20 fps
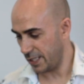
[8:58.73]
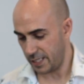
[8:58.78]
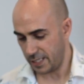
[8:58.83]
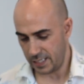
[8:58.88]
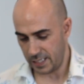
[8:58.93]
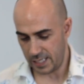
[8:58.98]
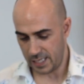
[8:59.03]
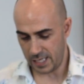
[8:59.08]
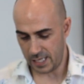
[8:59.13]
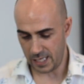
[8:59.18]
get
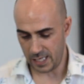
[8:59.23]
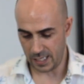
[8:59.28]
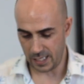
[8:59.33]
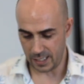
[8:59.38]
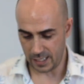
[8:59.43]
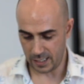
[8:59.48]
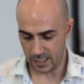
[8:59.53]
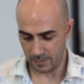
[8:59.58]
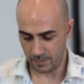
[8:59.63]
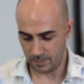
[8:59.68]
in
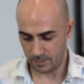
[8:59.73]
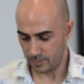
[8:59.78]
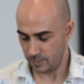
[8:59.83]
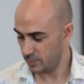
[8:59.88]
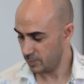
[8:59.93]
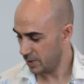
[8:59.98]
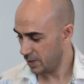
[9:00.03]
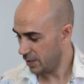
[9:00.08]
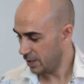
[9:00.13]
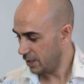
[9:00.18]
here.
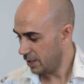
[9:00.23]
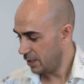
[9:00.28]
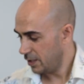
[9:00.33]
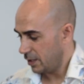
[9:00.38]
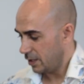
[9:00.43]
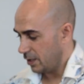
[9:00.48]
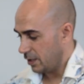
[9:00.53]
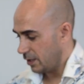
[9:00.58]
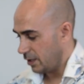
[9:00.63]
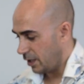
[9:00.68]

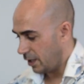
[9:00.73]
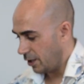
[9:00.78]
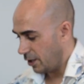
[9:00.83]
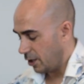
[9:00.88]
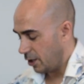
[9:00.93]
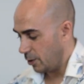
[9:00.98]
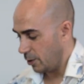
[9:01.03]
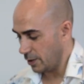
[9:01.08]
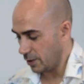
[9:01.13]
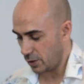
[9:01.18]
I
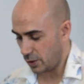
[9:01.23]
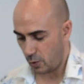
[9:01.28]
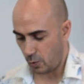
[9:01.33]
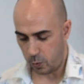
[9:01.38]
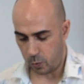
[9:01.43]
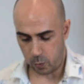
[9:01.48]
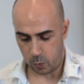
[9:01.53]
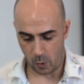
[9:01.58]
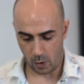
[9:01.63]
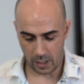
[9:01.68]
know it's
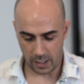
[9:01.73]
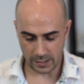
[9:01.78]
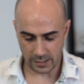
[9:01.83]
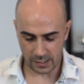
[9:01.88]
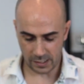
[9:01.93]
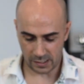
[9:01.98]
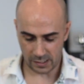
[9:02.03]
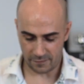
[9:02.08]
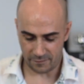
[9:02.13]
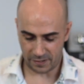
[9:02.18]
quite
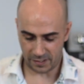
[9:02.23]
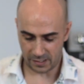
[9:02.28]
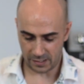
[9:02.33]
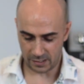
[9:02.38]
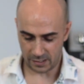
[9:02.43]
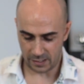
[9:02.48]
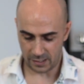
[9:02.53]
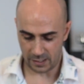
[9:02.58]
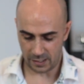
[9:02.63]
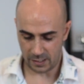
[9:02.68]

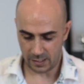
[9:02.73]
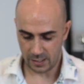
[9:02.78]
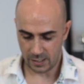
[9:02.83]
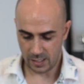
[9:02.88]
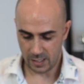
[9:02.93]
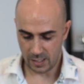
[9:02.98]
significantly